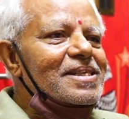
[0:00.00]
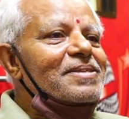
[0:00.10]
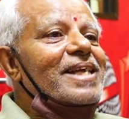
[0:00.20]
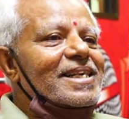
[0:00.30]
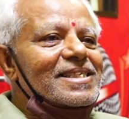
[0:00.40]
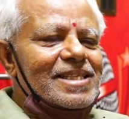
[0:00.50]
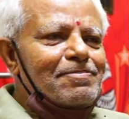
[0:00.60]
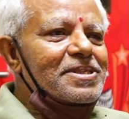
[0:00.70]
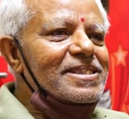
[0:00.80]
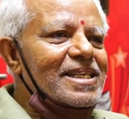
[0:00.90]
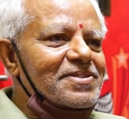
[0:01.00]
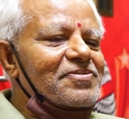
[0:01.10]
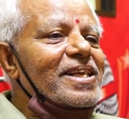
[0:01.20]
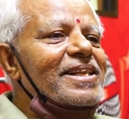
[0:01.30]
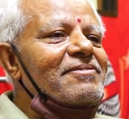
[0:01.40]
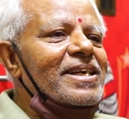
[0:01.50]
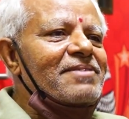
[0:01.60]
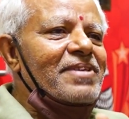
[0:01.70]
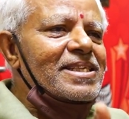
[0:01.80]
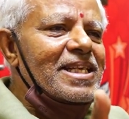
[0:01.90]
That is the business. Whenever,
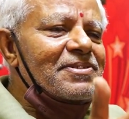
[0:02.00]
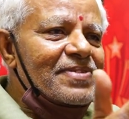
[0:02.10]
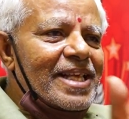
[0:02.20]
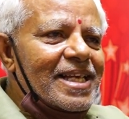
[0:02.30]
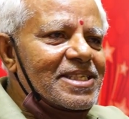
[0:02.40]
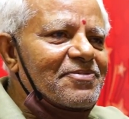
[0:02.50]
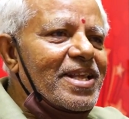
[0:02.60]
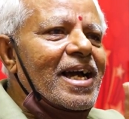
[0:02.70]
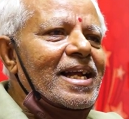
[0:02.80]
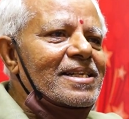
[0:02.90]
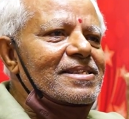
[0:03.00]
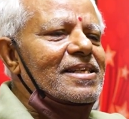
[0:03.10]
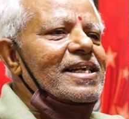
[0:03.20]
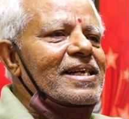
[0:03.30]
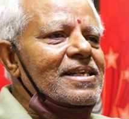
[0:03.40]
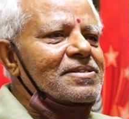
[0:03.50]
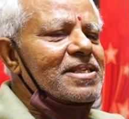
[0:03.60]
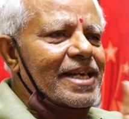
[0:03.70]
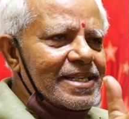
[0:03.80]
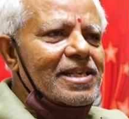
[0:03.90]
when in case if they are
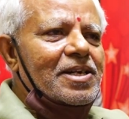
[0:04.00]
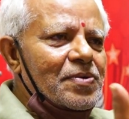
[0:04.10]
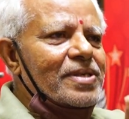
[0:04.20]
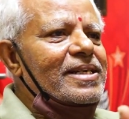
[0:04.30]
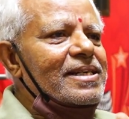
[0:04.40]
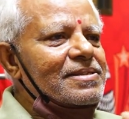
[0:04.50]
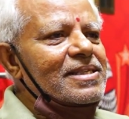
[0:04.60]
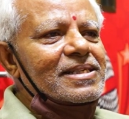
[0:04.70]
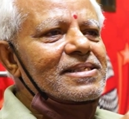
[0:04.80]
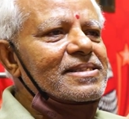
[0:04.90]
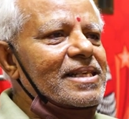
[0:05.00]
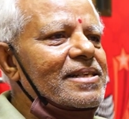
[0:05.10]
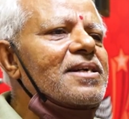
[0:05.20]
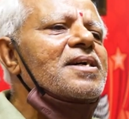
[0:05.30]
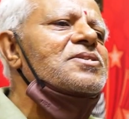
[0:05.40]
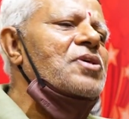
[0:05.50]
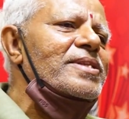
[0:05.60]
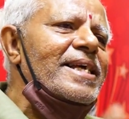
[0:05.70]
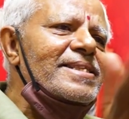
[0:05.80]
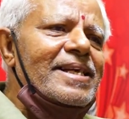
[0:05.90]
getting a good this thing, so
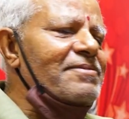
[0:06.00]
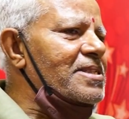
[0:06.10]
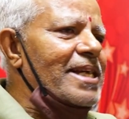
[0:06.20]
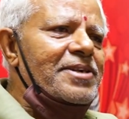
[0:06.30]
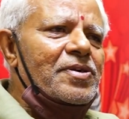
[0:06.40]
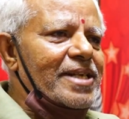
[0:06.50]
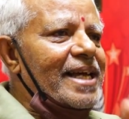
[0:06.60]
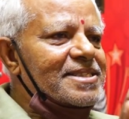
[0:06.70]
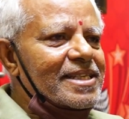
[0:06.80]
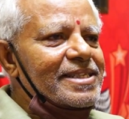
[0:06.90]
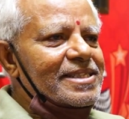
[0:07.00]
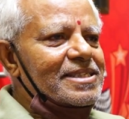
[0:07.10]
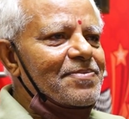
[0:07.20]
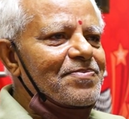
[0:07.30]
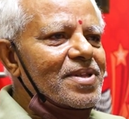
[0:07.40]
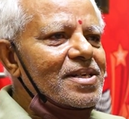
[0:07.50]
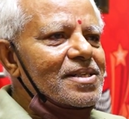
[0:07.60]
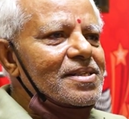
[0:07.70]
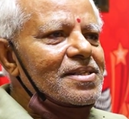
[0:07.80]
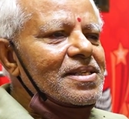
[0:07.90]
then they don't cancel it.
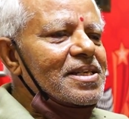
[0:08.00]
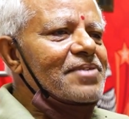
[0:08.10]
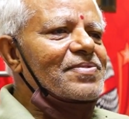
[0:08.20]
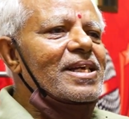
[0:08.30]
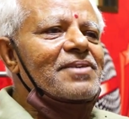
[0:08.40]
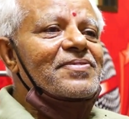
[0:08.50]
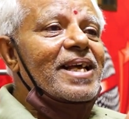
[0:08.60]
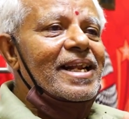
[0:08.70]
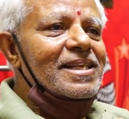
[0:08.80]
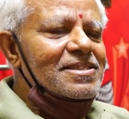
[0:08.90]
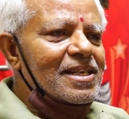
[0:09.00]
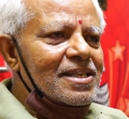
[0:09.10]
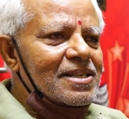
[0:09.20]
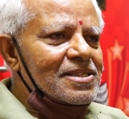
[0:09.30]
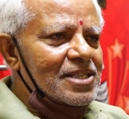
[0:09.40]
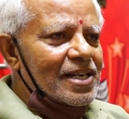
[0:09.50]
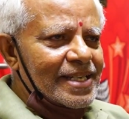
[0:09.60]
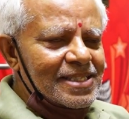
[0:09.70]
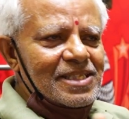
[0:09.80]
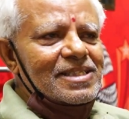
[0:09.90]
If there is a
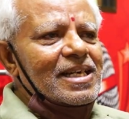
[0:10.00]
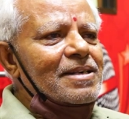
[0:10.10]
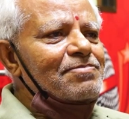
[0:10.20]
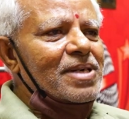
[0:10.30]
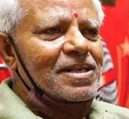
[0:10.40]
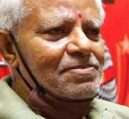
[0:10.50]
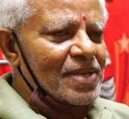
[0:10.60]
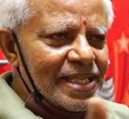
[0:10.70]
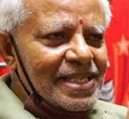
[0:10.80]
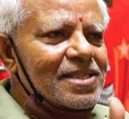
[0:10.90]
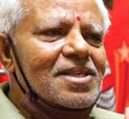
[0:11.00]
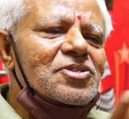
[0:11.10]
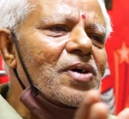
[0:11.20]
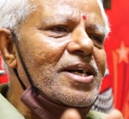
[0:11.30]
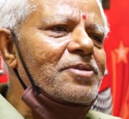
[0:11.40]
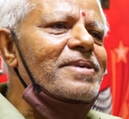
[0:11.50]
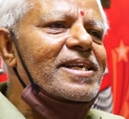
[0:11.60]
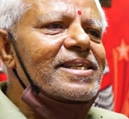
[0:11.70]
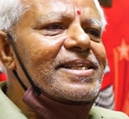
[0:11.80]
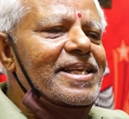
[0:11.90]
shortage in the money, so
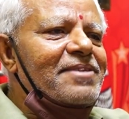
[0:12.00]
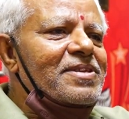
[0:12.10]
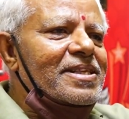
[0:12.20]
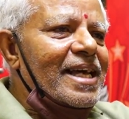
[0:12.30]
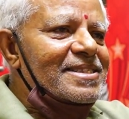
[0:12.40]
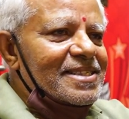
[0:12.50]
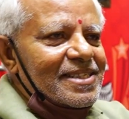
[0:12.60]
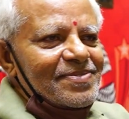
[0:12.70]
automatically they will cancel.